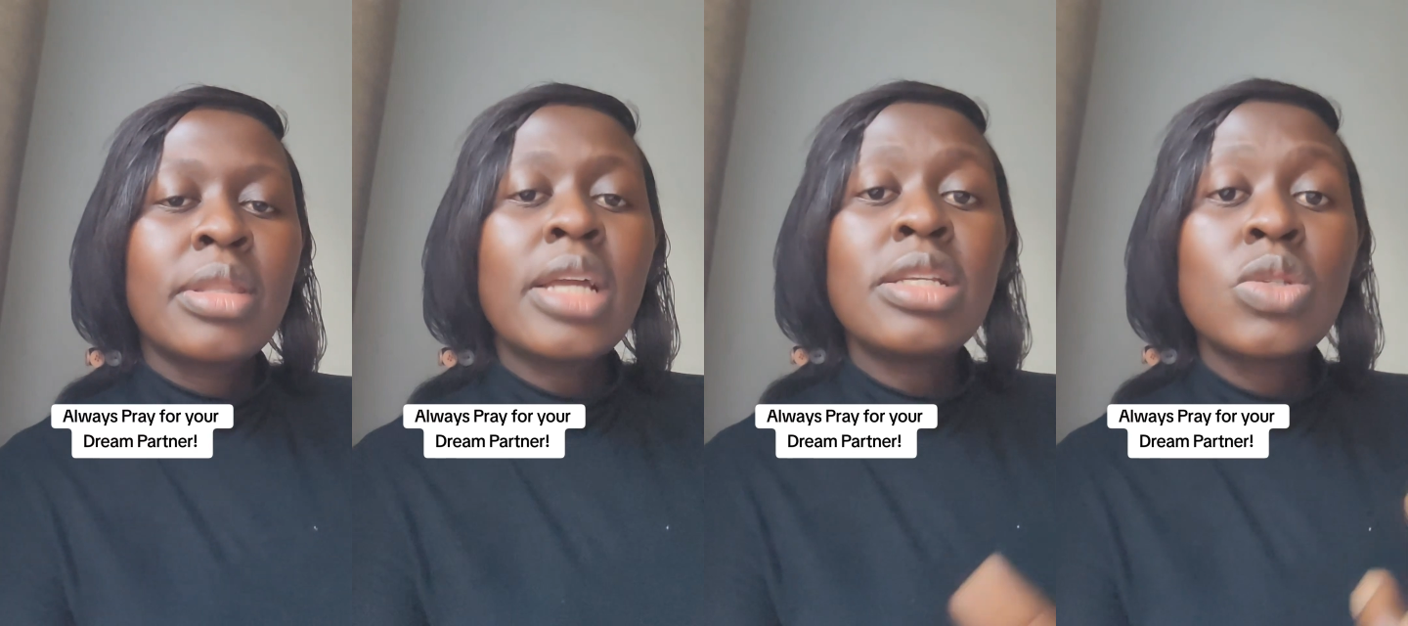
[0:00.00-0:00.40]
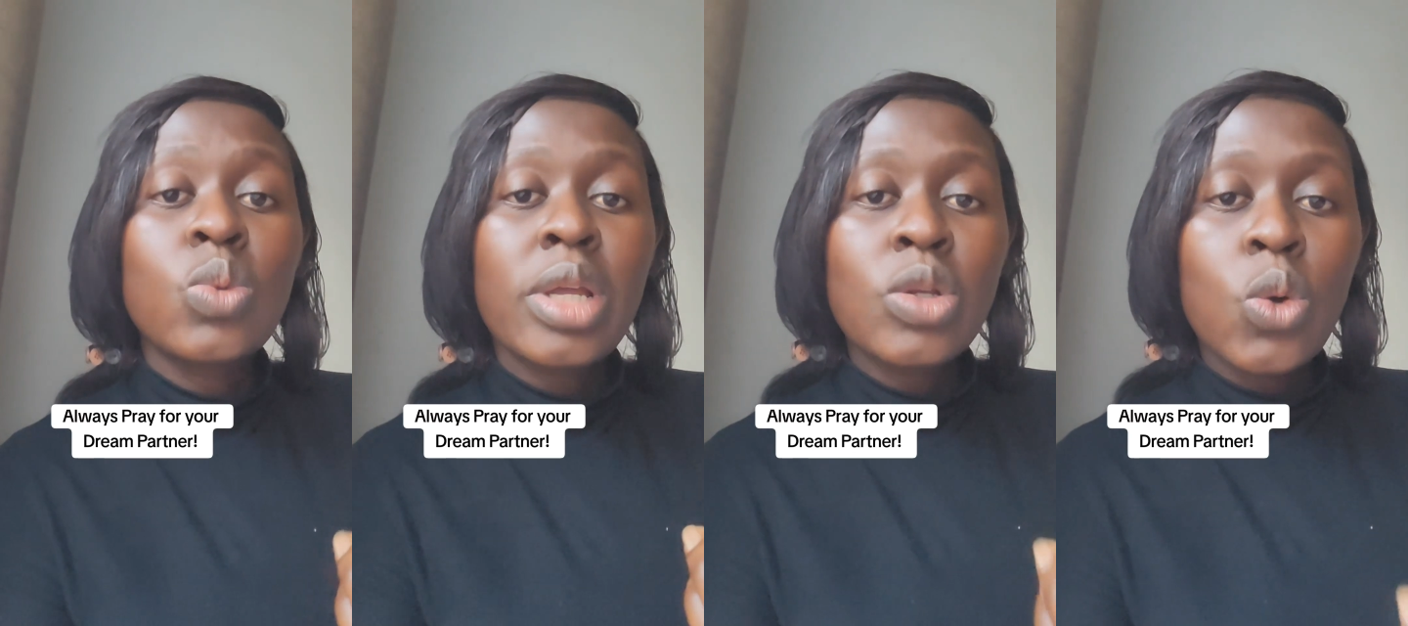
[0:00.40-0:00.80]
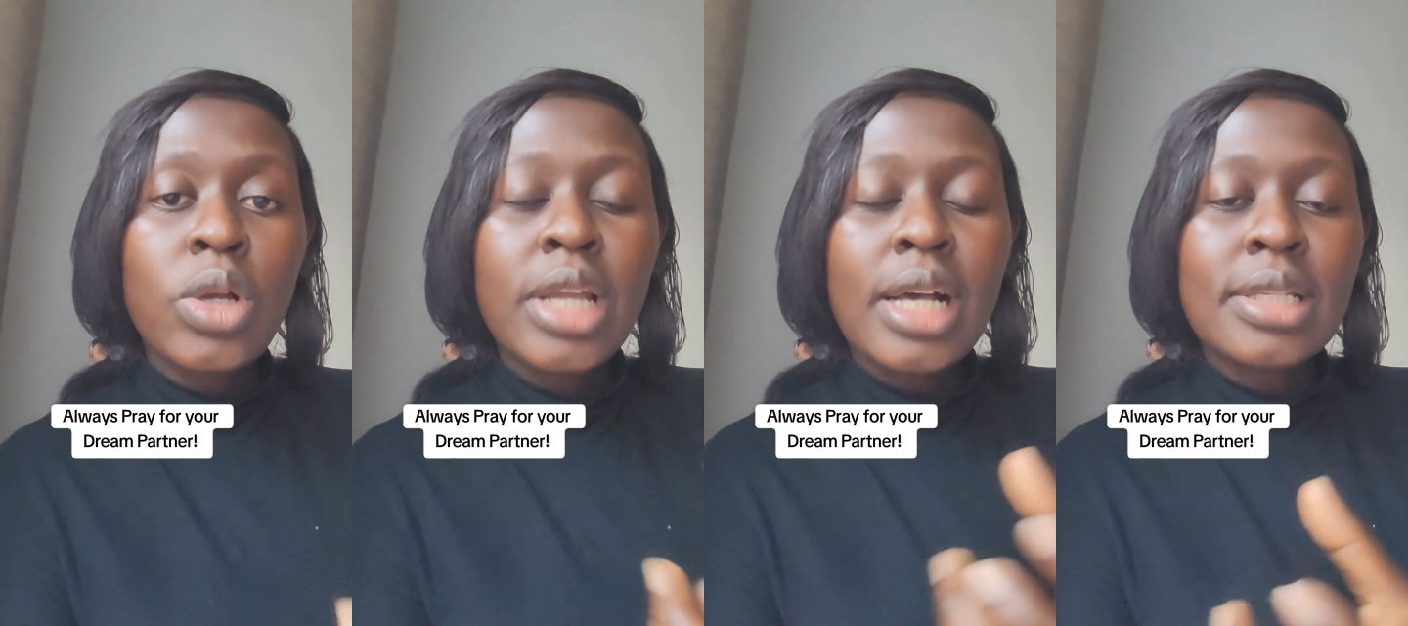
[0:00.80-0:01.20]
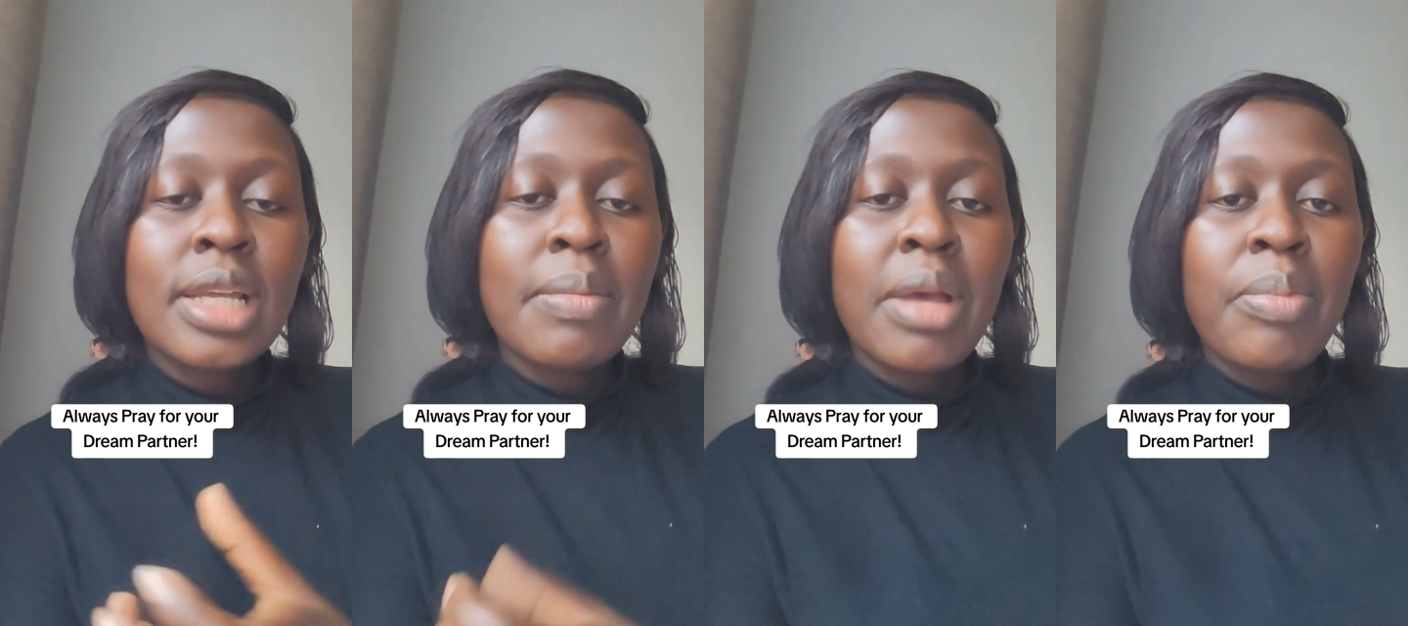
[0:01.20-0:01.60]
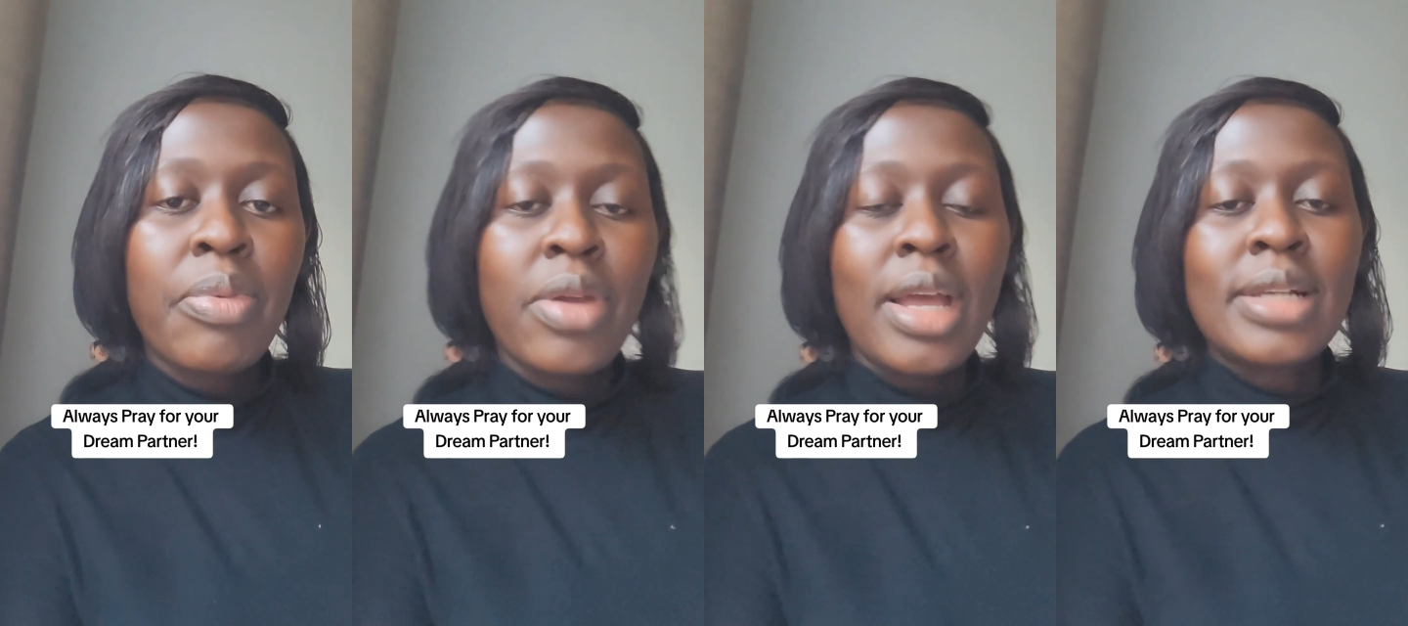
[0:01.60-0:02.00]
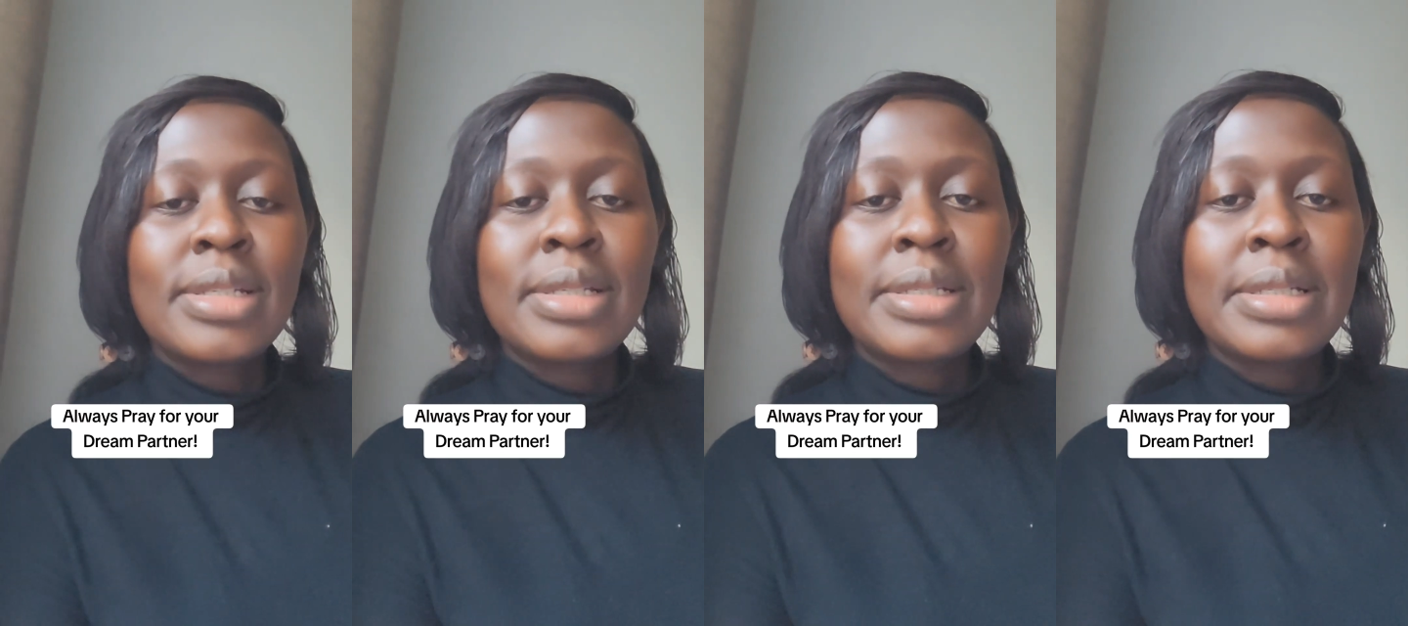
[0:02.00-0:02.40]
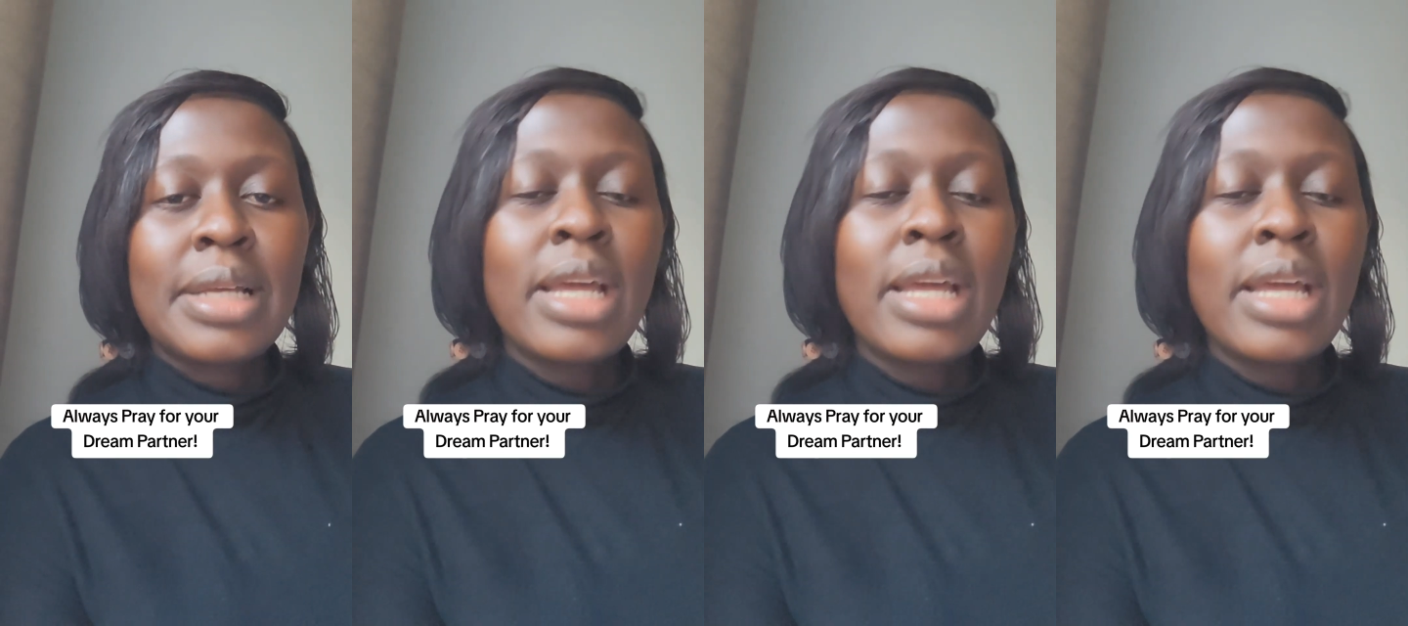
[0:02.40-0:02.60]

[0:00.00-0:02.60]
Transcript: That is when God answered my prayers.